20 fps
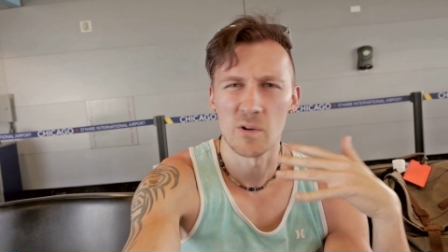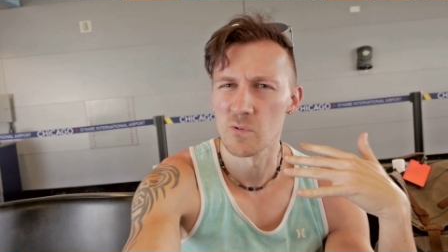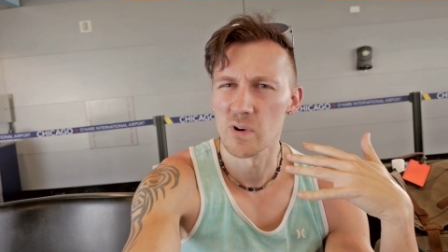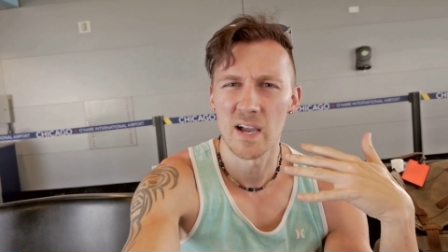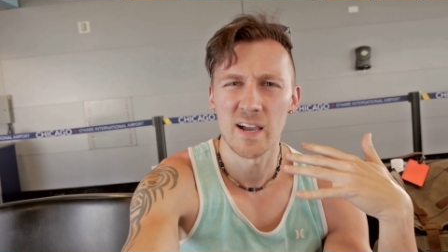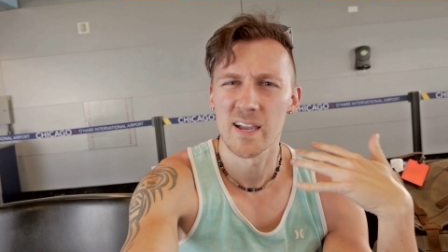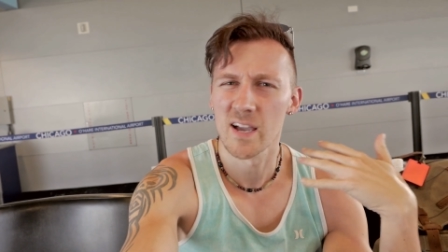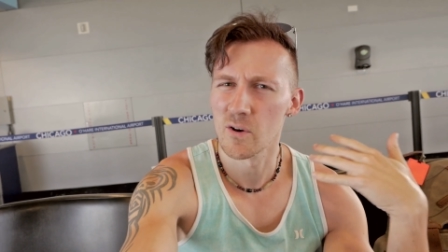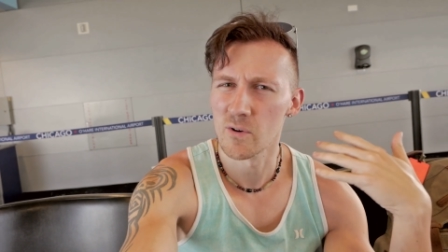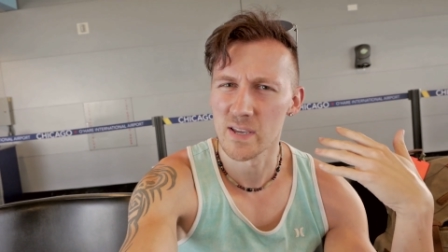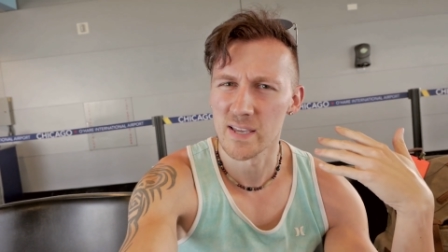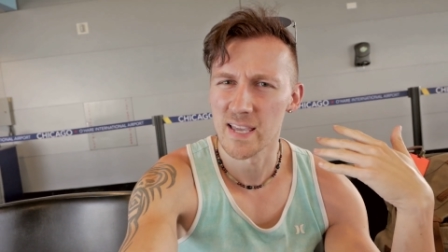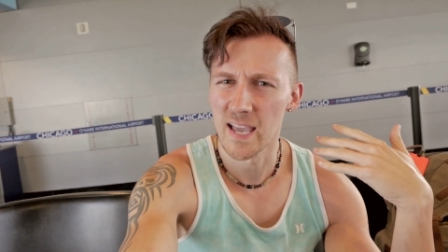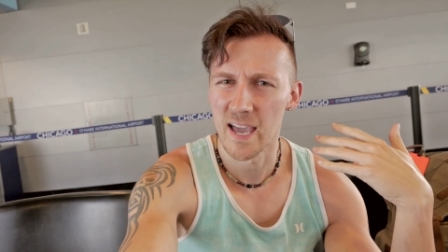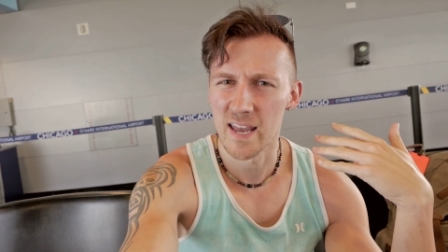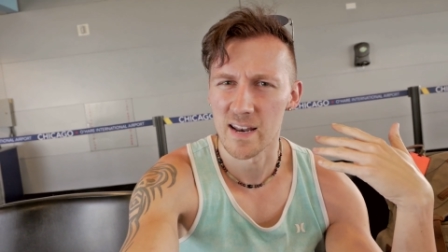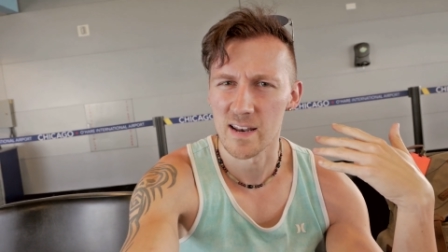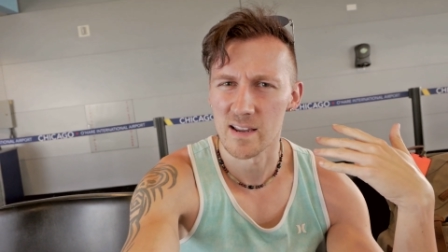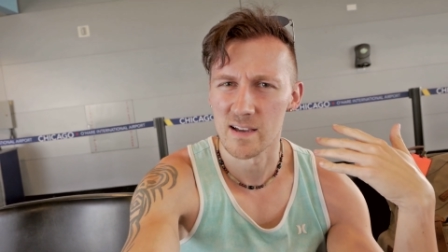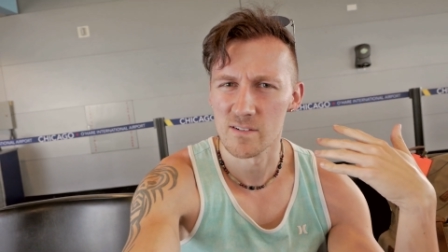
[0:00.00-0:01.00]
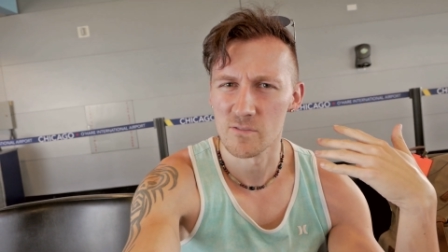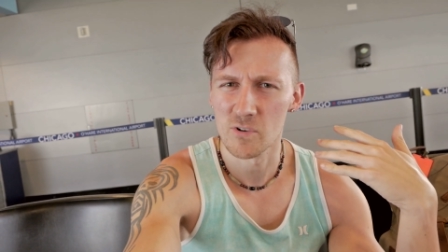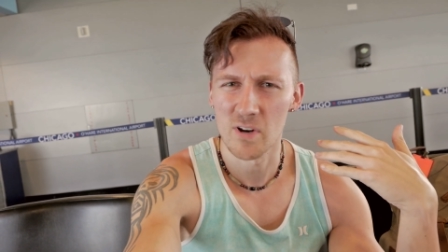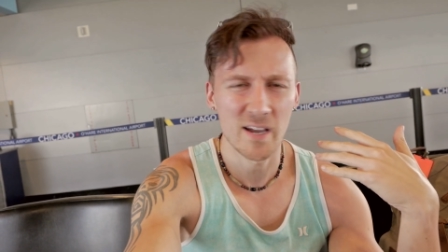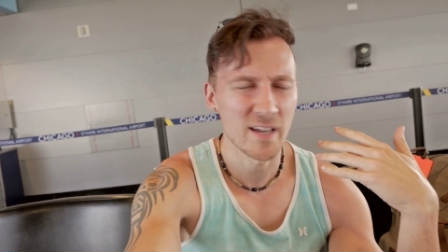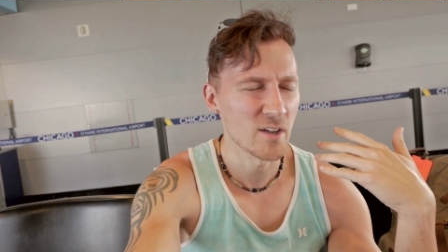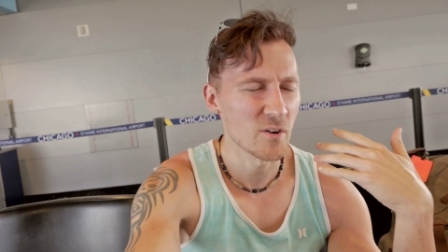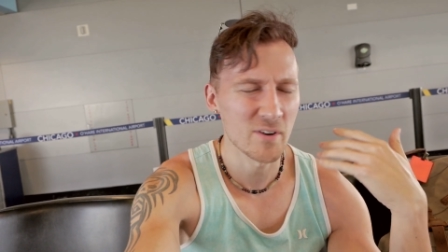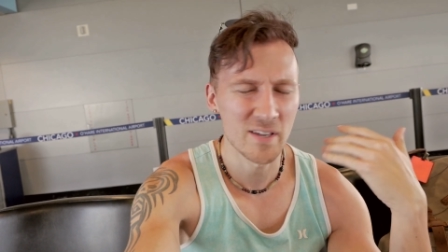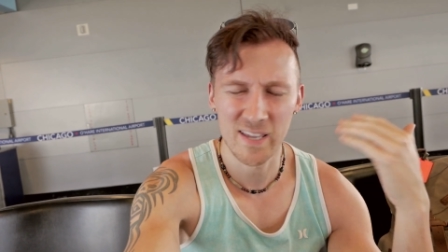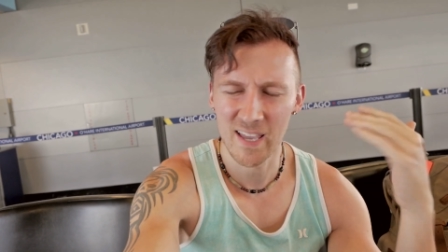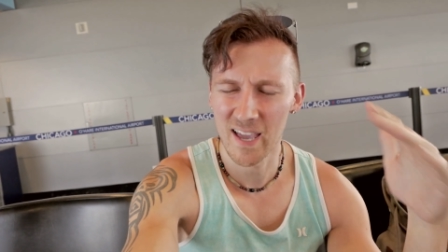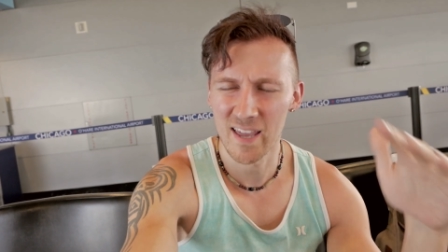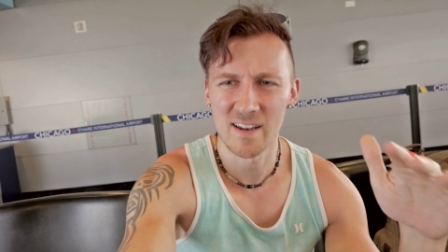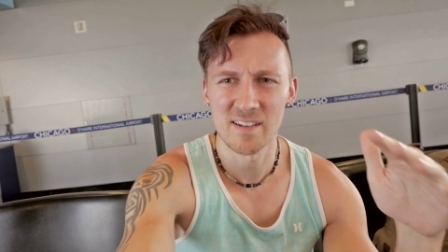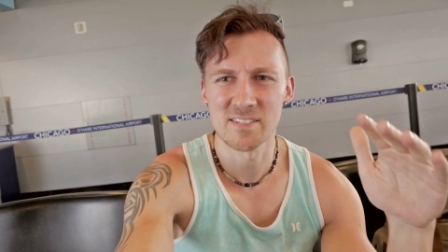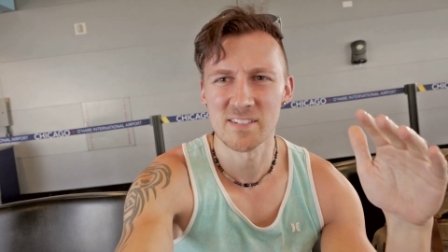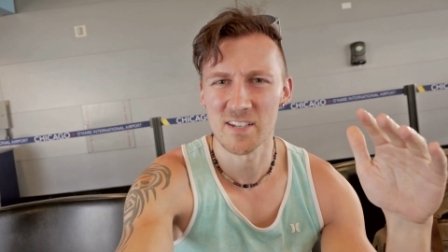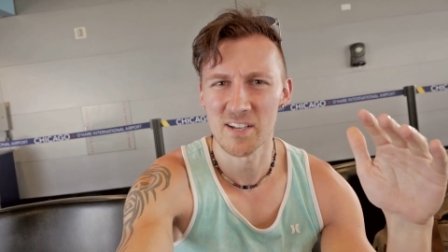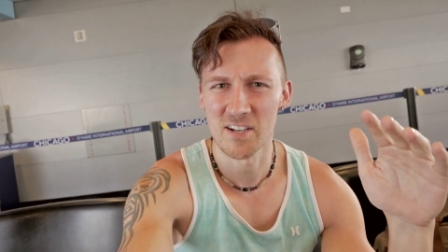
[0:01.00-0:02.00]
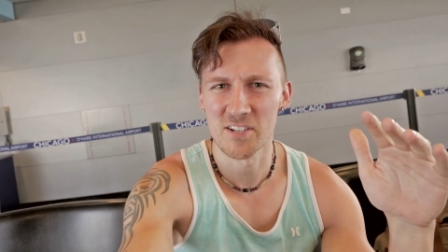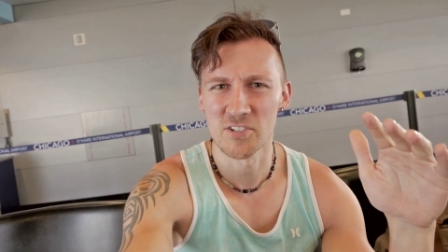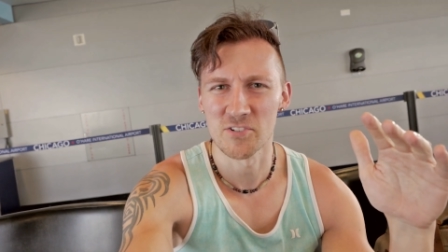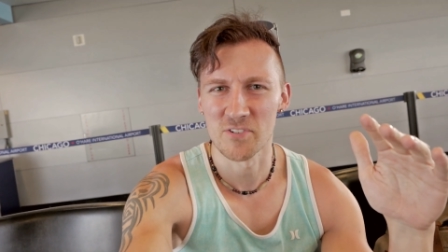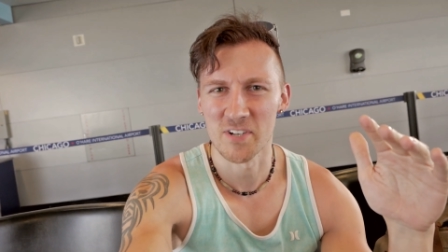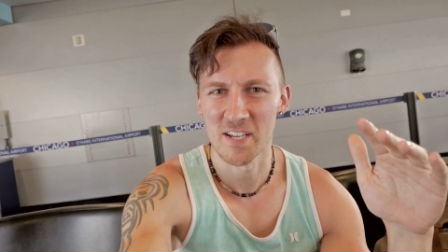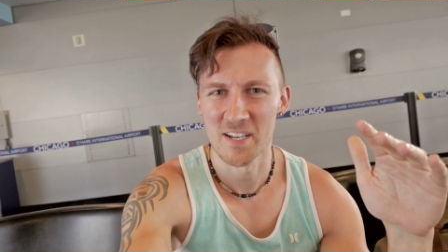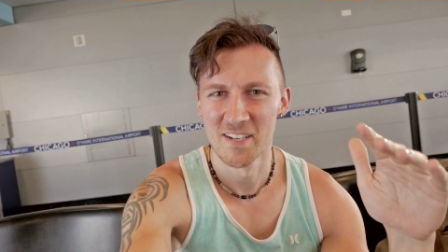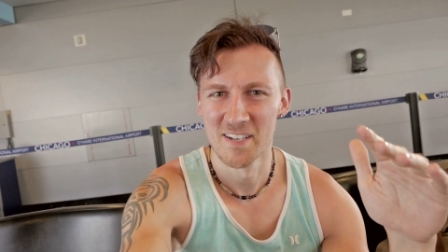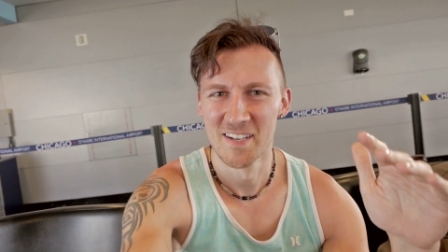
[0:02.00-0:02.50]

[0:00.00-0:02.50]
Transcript: We're not counting Canada. We're not counting Canada as a country.